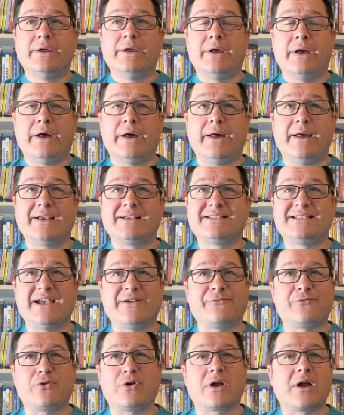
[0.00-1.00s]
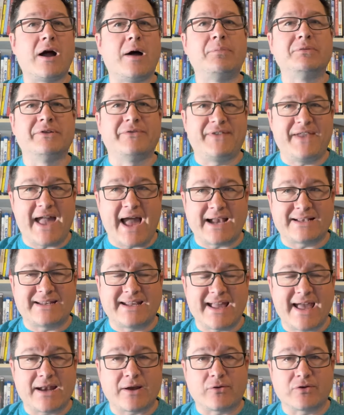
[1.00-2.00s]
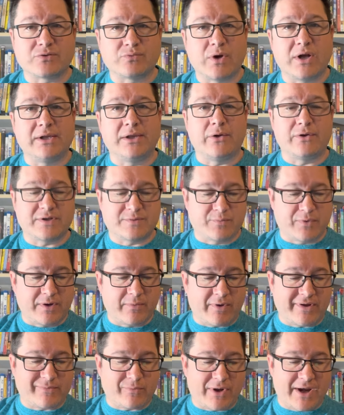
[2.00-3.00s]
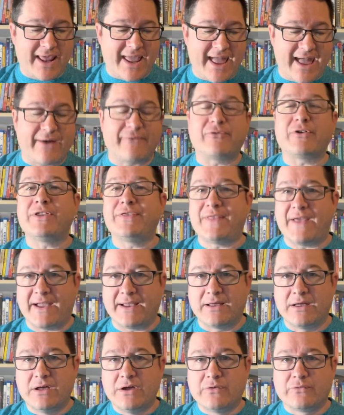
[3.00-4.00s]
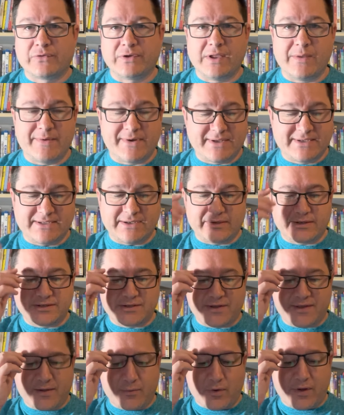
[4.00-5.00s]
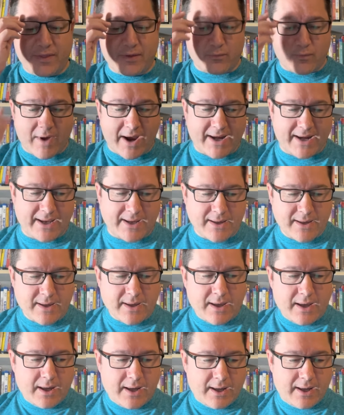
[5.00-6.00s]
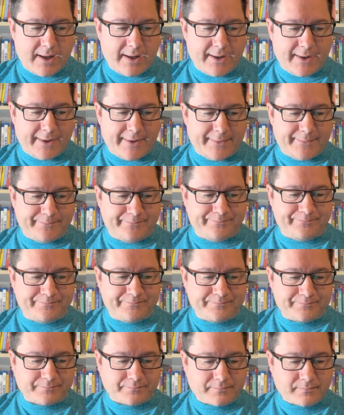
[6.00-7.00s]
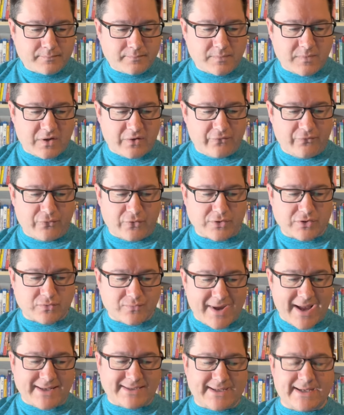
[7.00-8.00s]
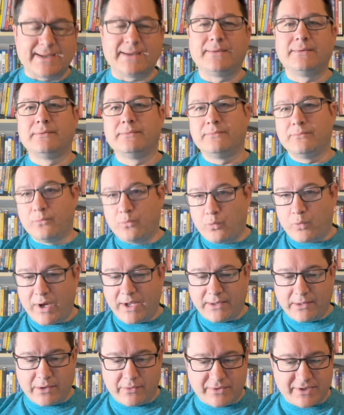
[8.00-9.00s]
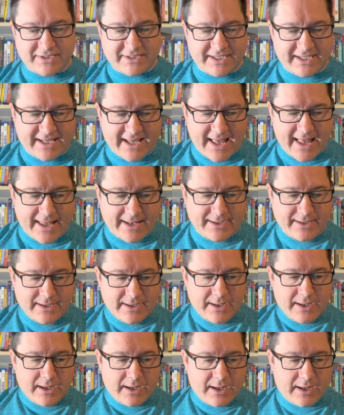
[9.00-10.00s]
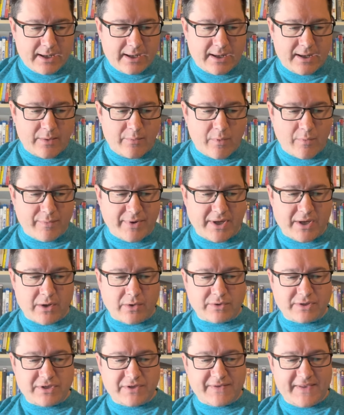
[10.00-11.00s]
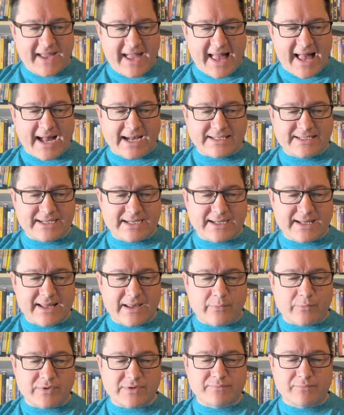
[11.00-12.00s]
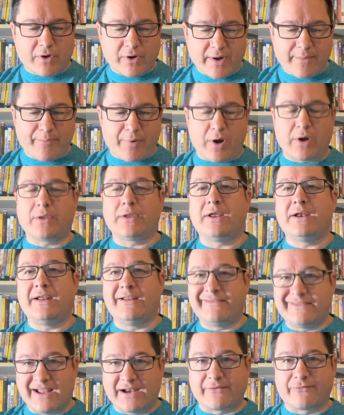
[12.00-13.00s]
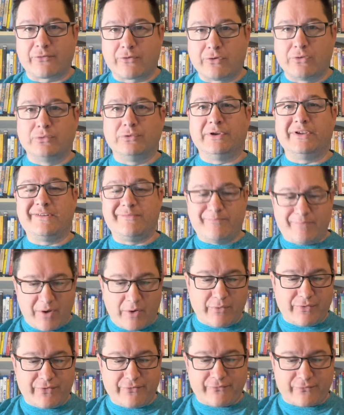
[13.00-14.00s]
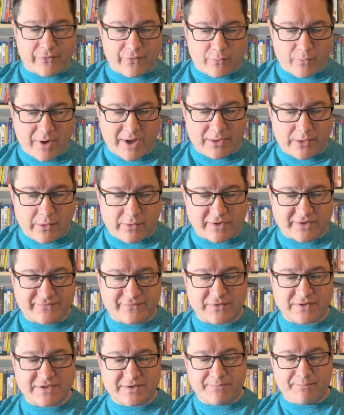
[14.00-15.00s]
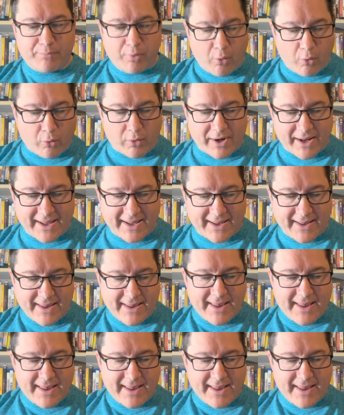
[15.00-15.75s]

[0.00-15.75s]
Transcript: uh, except for a couple of the acting categories. White Lotus pretty much won everything for limited series. So they won the writing. Um, for directing, White Lotus again. Uh, when we go to the acting, it was Murray Bartlett and Jennifer Coolidge, both for The White Lotus for supporting.